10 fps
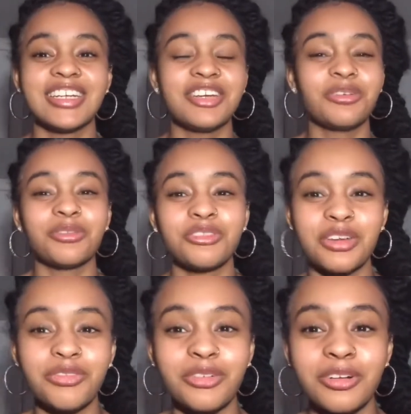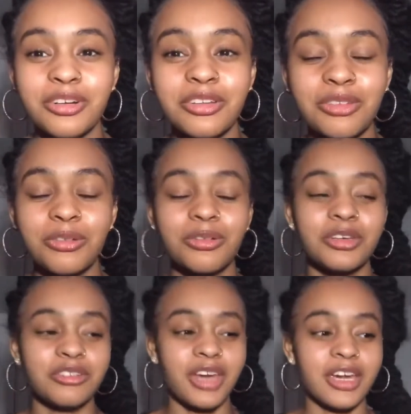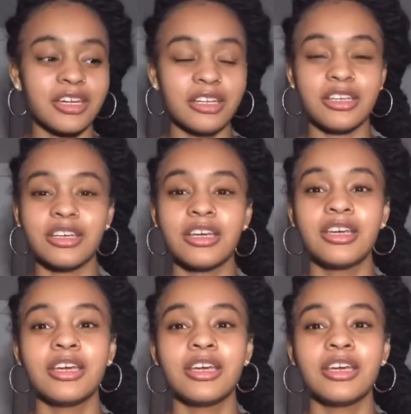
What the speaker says: they don't suffer through anxiety.